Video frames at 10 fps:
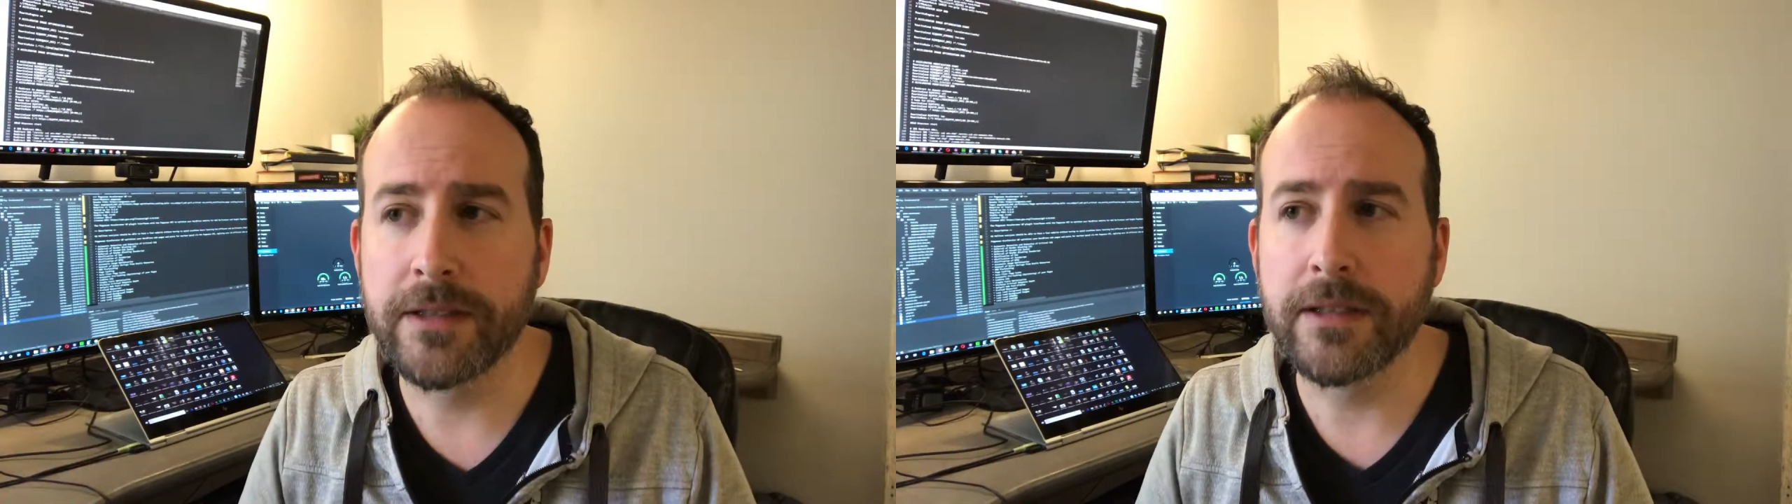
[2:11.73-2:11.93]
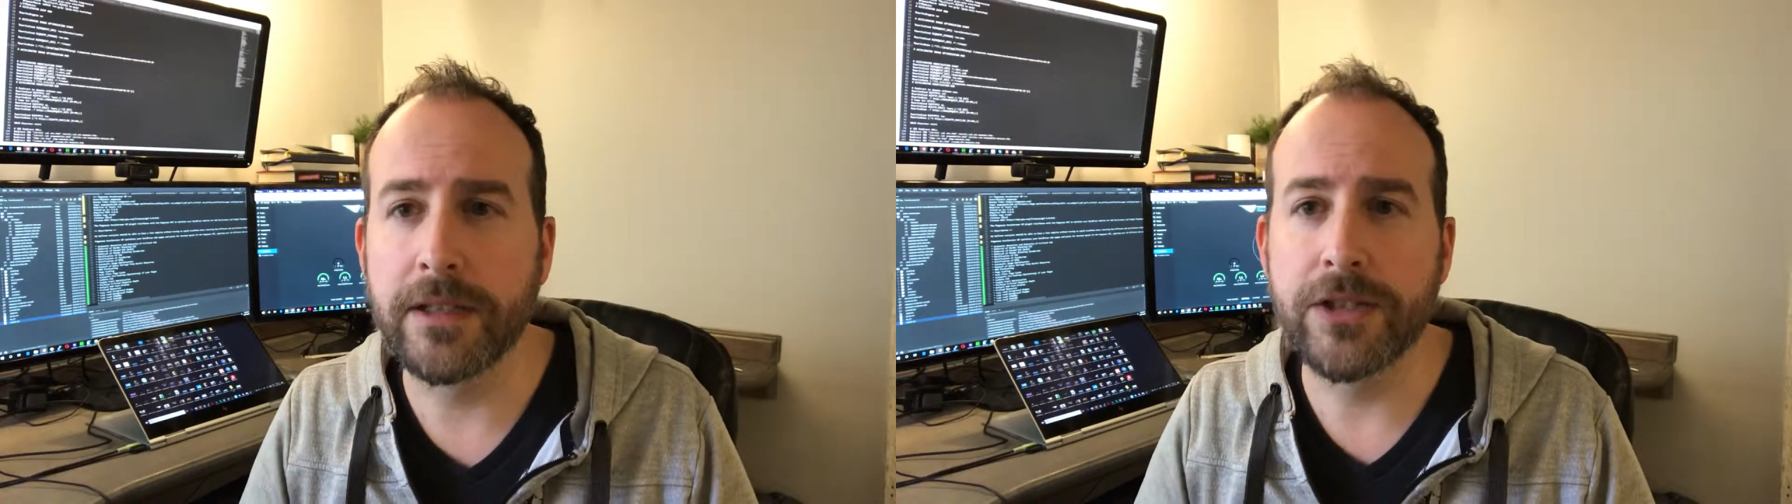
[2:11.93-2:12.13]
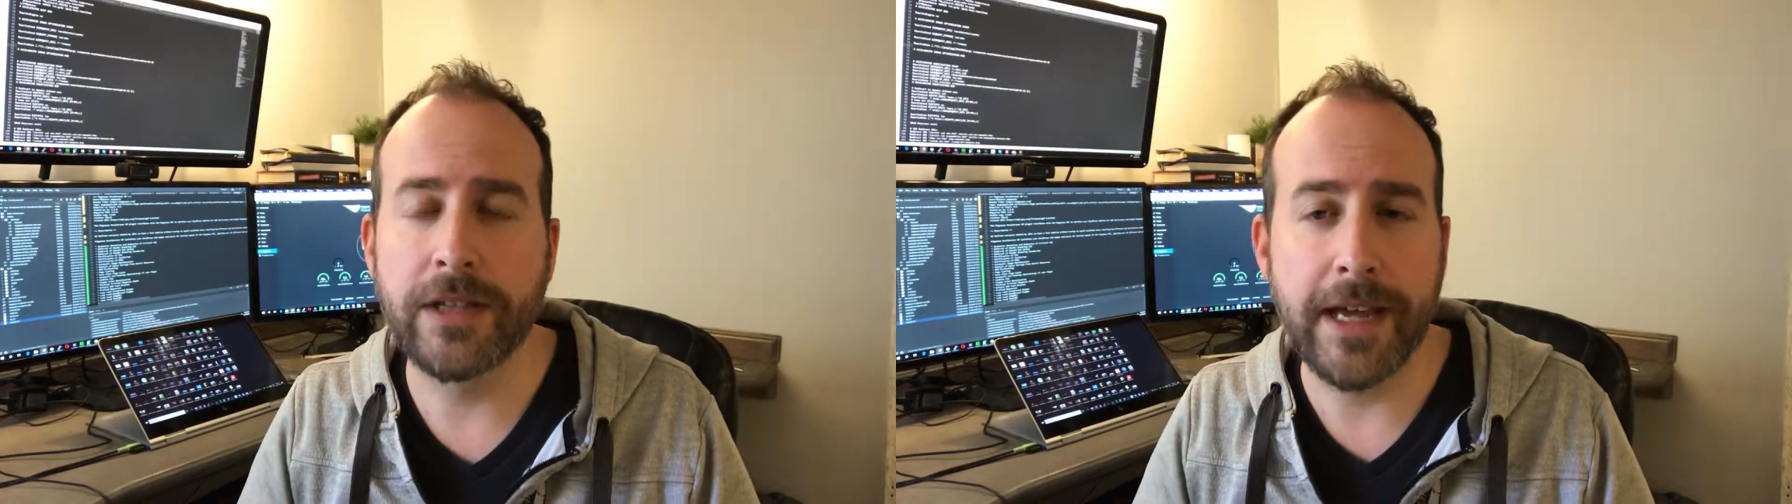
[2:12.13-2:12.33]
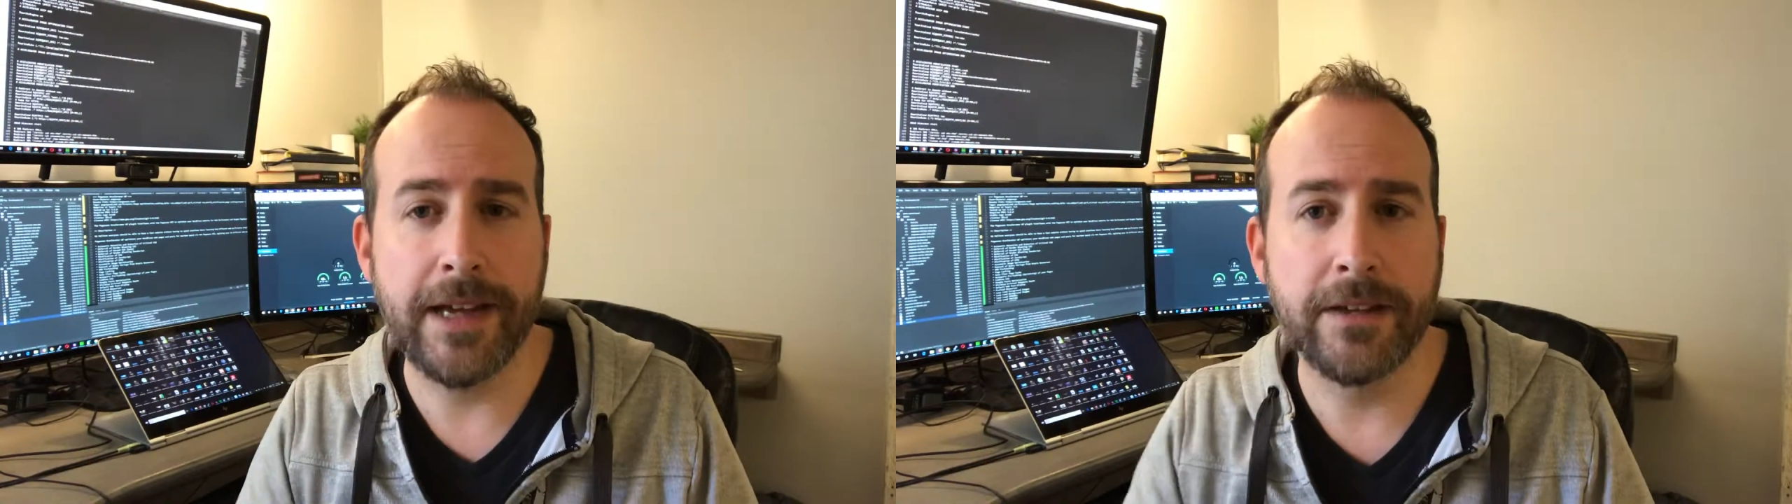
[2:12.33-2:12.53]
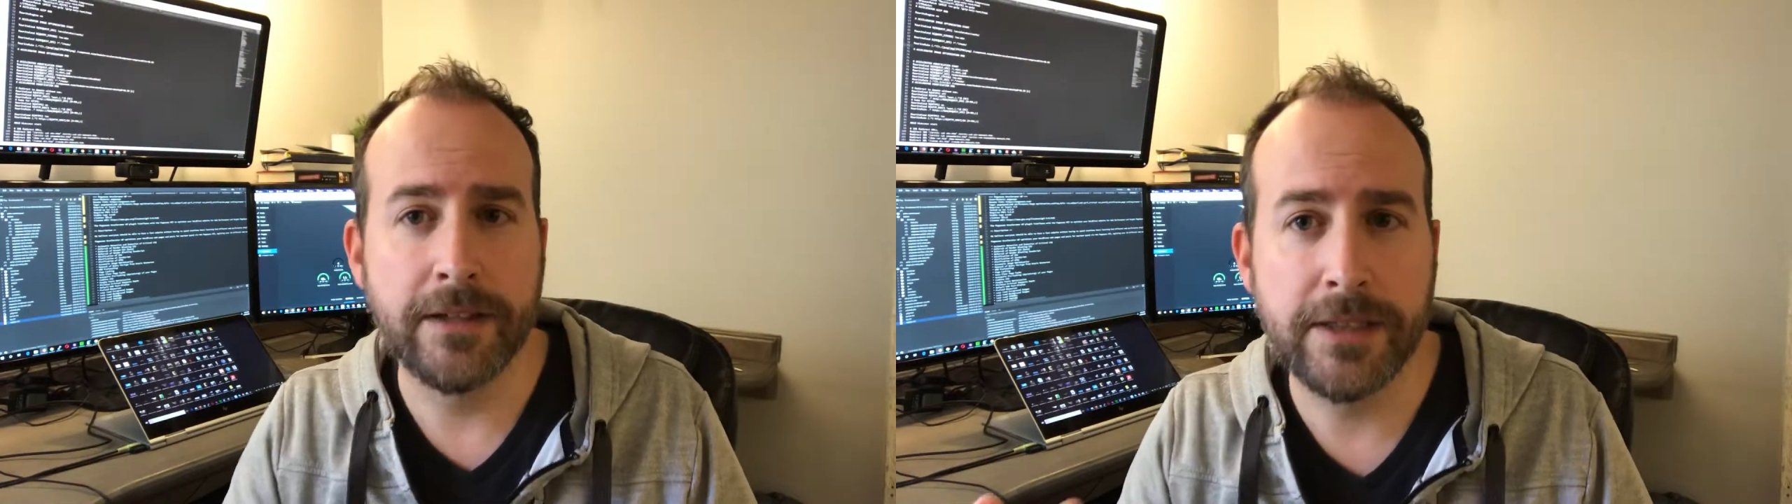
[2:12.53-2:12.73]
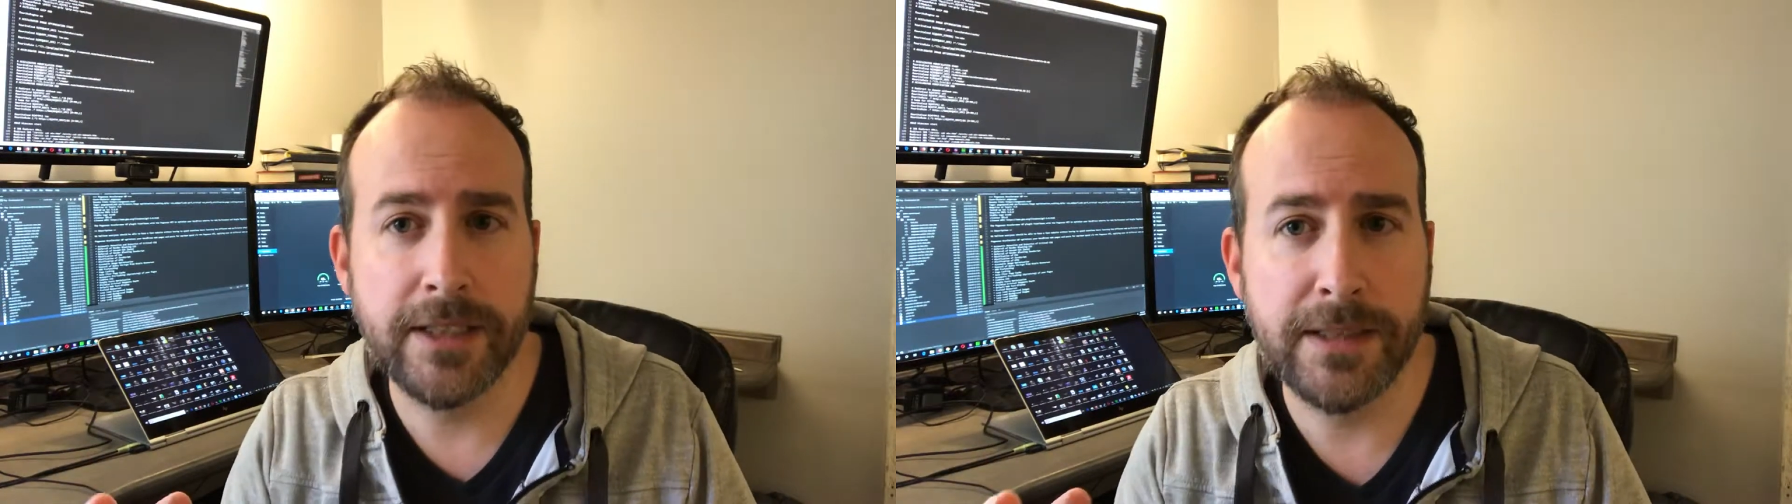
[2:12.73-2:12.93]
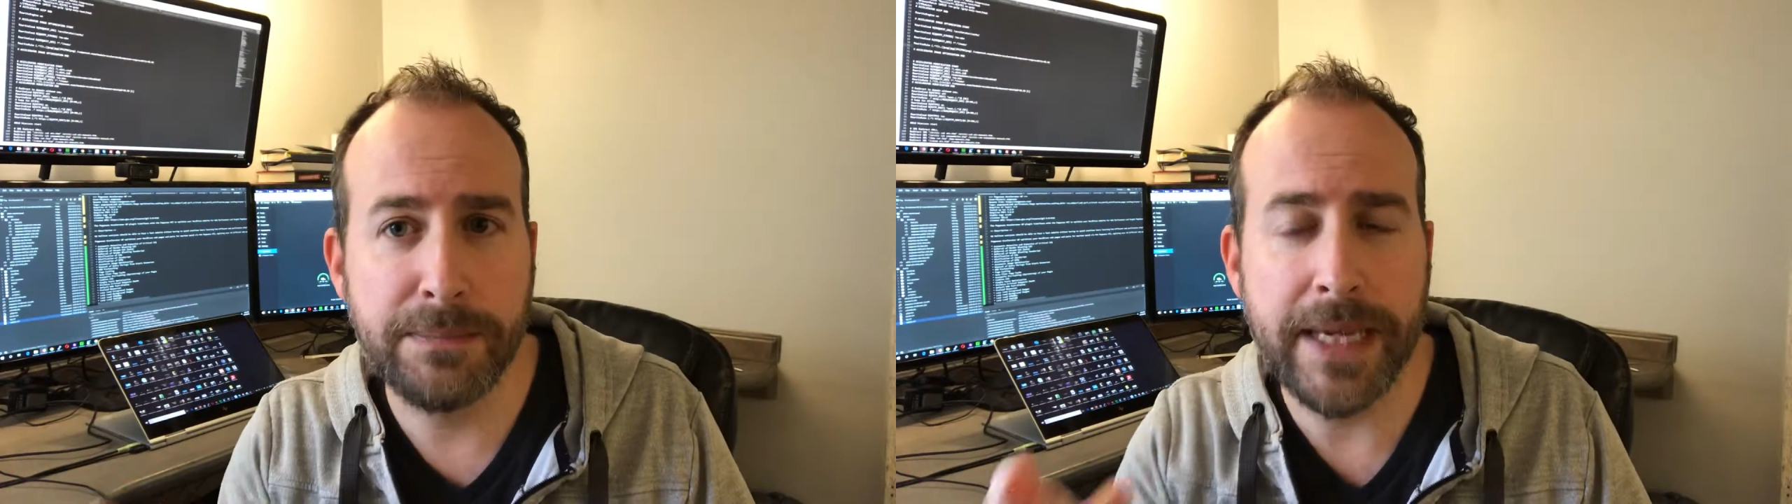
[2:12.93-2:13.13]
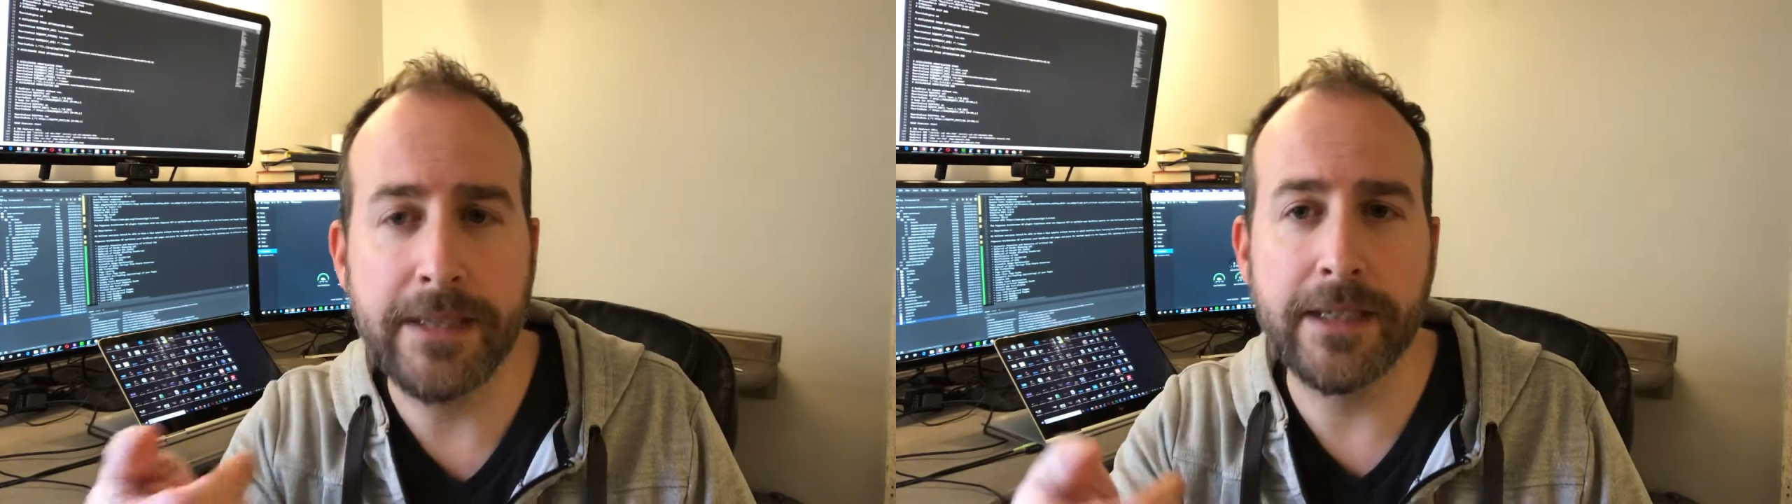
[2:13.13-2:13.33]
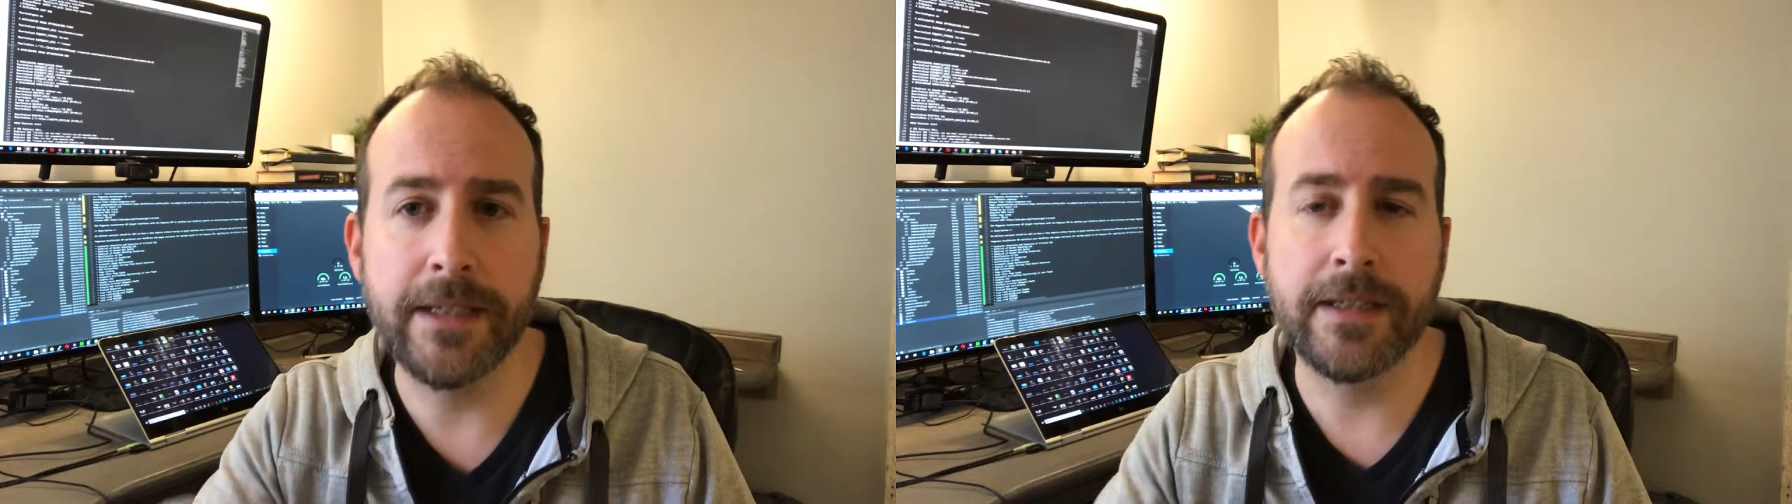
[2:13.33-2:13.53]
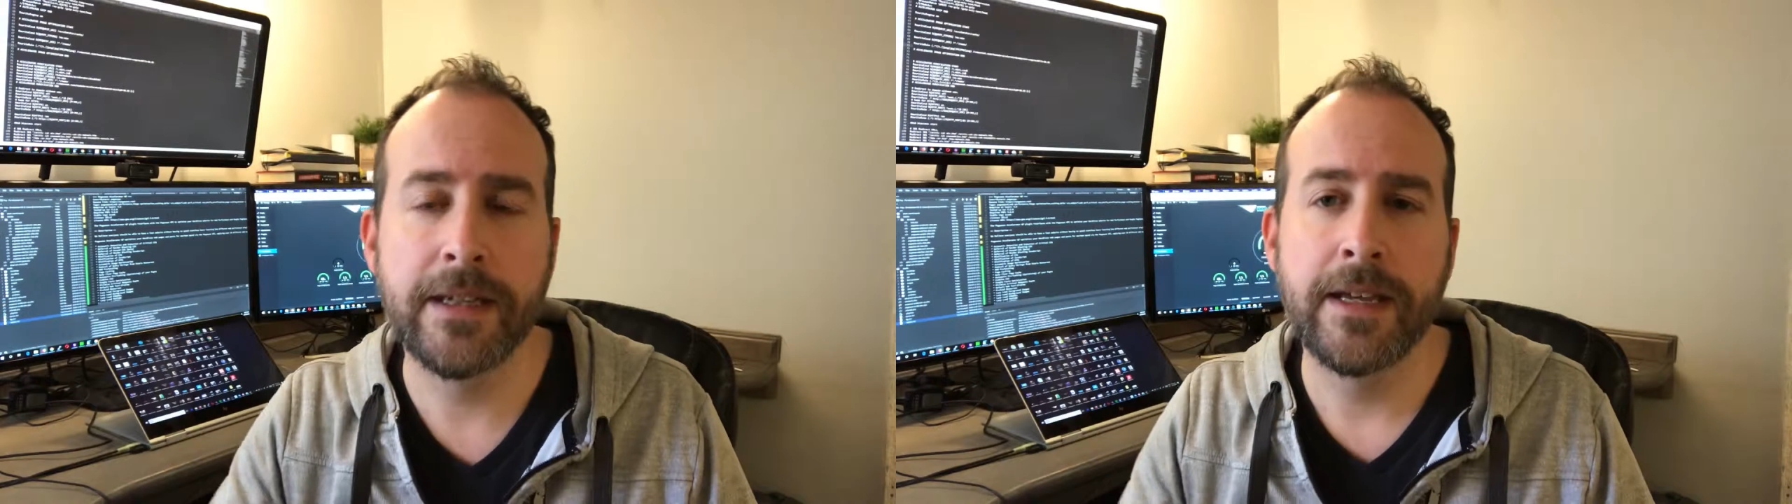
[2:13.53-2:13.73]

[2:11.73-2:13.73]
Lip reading: installation that had a space in it